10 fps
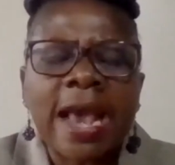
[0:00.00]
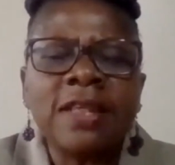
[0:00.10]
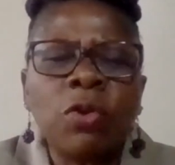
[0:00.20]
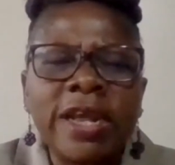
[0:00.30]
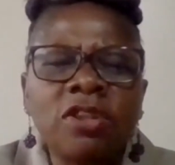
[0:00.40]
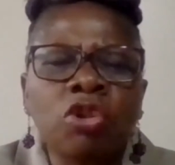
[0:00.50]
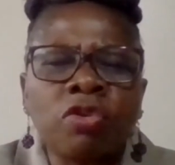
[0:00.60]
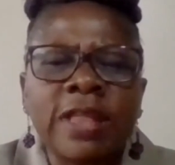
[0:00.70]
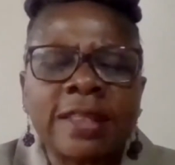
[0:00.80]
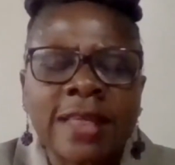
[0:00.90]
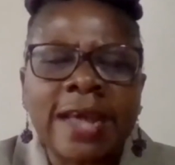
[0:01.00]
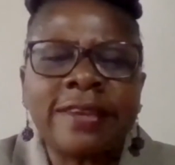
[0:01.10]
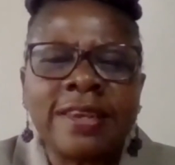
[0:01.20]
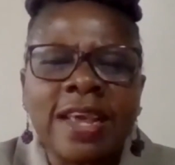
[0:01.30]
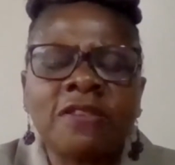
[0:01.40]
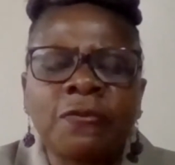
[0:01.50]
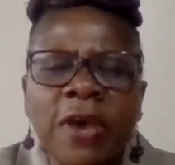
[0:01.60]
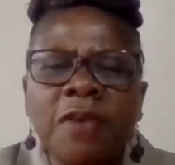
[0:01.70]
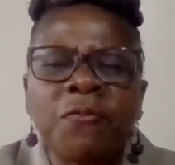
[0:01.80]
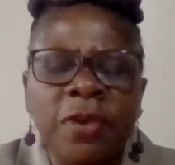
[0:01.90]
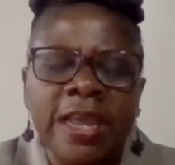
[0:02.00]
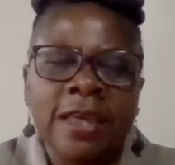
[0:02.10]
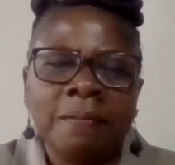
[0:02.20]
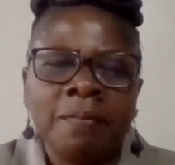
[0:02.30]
I went through the 30 days faithfully.